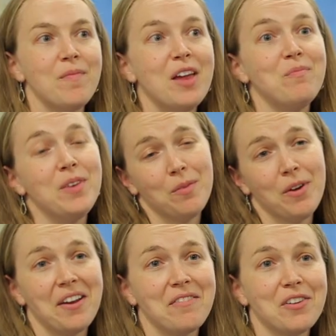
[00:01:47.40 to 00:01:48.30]
and be a
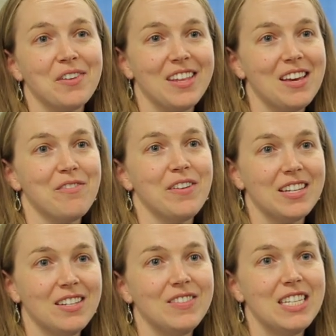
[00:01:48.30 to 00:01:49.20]
part of a really
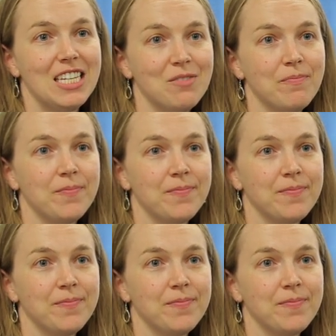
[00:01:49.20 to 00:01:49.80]
effective team.